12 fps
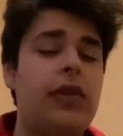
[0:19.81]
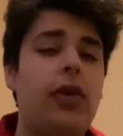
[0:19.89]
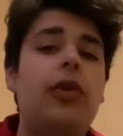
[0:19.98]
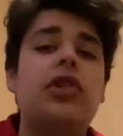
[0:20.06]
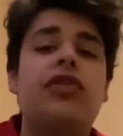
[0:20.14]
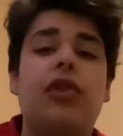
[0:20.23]

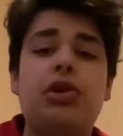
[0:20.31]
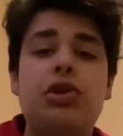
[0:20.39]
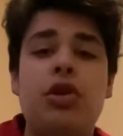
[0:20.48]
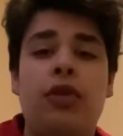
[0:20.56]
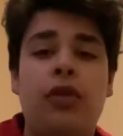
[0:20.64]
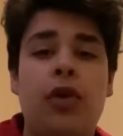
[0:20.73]
Lawrence first
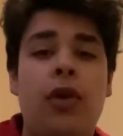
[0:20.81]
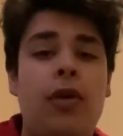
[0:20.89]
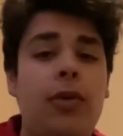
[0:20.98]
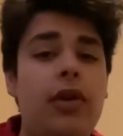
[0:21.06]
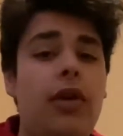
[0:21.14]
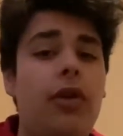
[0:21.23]
overall.
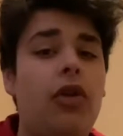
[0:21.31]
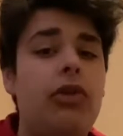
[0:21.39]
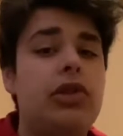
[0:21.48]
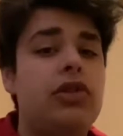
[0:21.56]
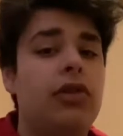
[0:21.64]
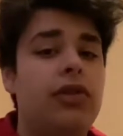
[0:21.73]
We all know
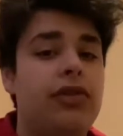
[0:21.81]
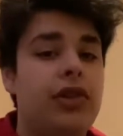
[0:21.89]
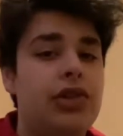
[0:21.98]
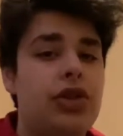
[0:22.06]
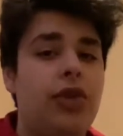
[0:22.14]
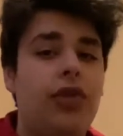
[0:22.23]
he's going
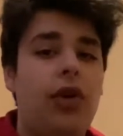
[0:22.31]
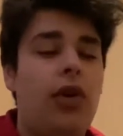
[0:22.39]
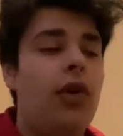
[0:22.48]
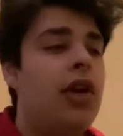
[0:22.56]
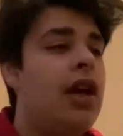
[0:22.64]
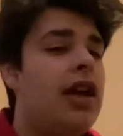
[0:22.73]
first overall.